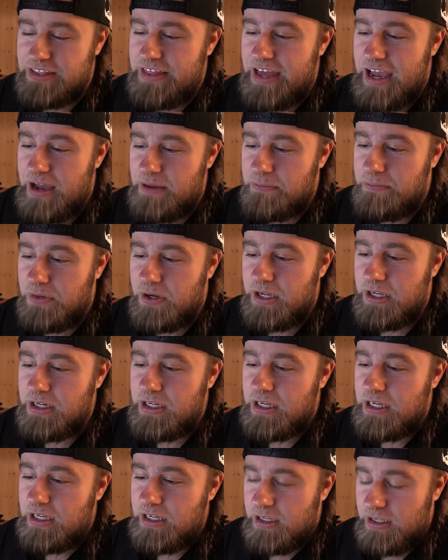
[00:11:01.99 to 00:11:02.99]
that, but
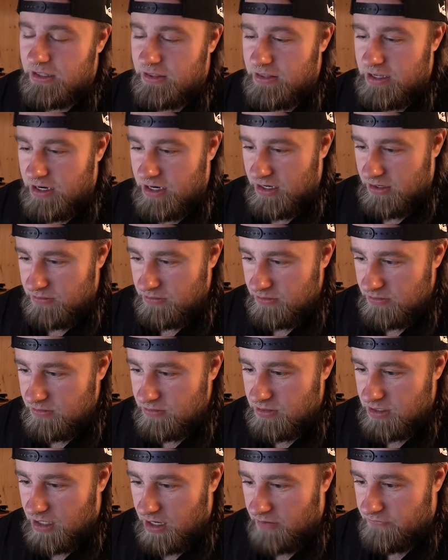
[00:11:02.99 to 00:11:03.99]
the
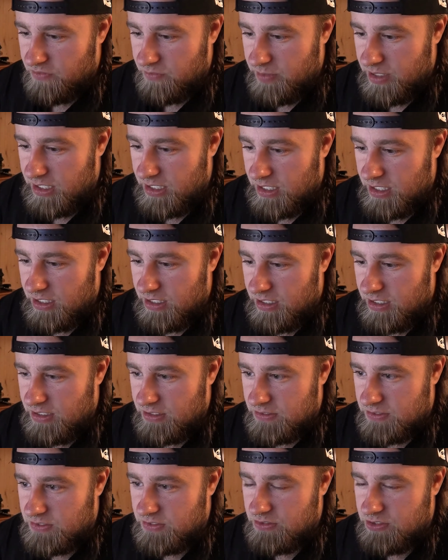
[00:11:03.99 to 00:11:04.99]
government
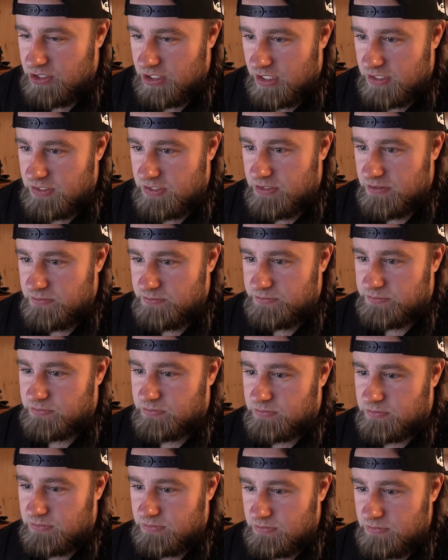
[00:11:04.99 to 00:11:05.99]
is just
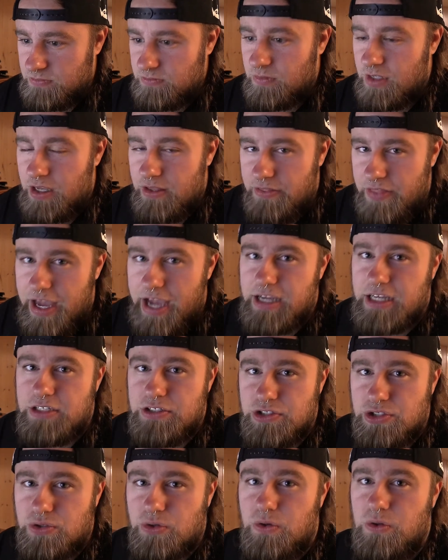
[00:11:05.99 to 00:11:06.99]
that
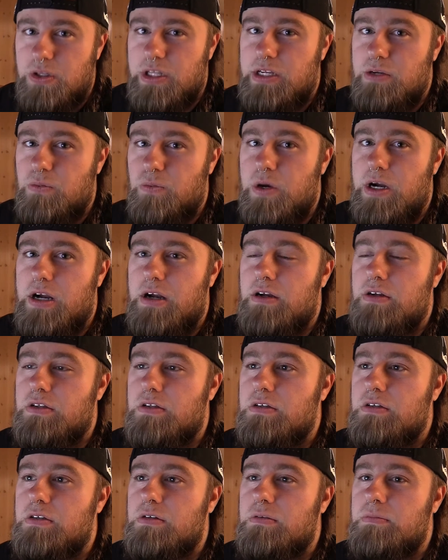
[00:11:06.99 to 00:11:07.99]
controlling, where
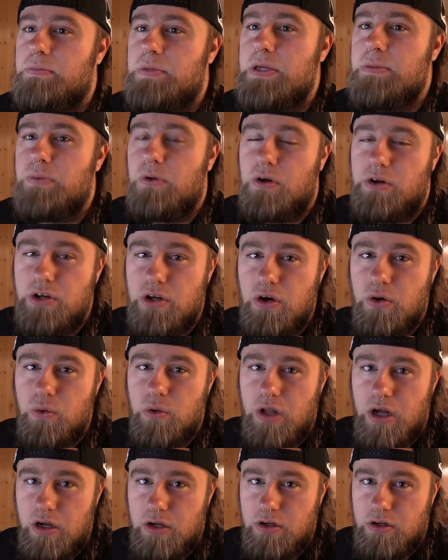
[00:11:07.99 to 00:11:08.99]
people are no
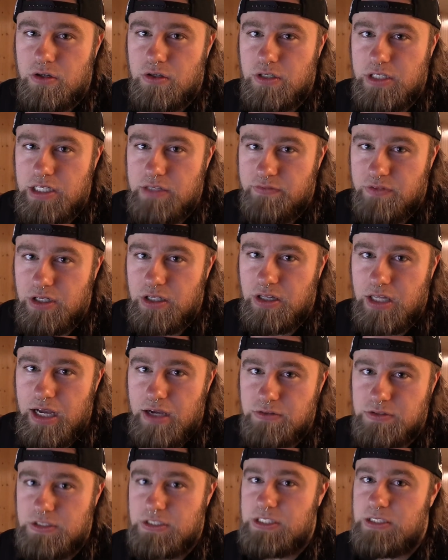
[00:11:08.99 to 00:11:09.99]
longer even
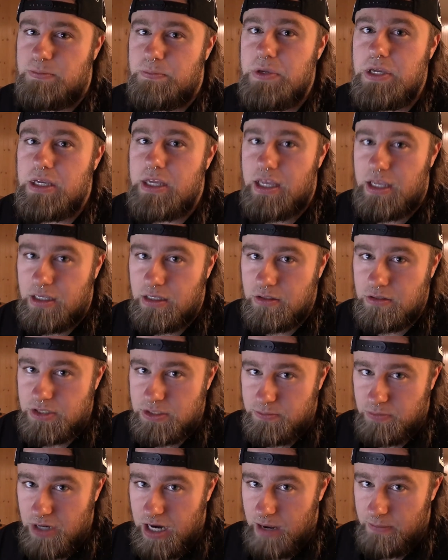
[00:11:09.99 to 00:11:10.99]
allowed to speak
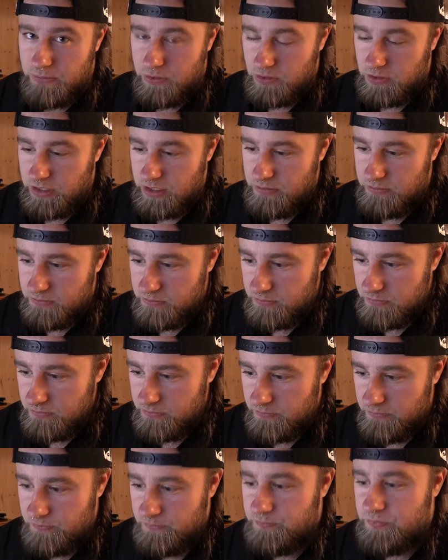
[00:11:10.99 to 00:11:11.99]
English properly,
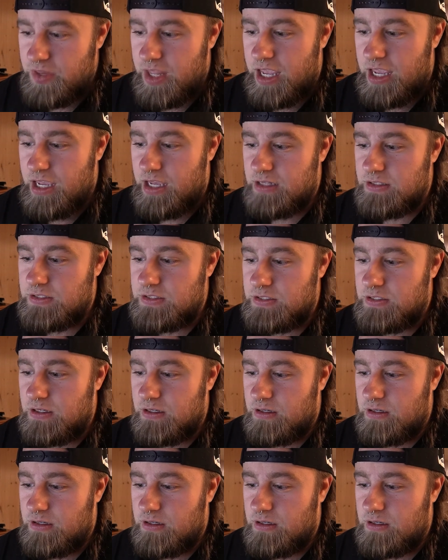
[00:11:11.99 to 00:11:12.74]
and